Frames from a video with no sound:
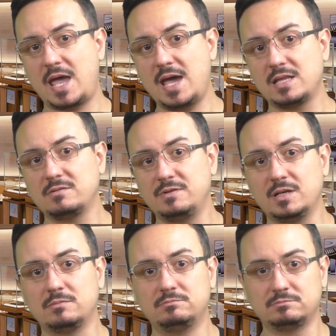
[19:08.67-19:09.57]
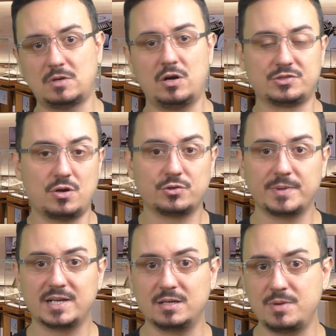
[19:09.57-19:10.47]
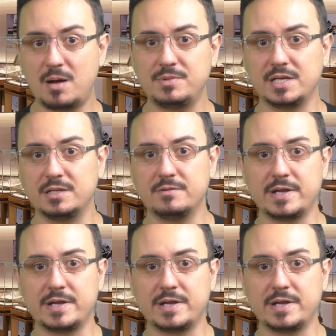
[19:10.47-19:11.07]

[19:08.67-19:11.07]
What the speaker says: hand will also automatically be updated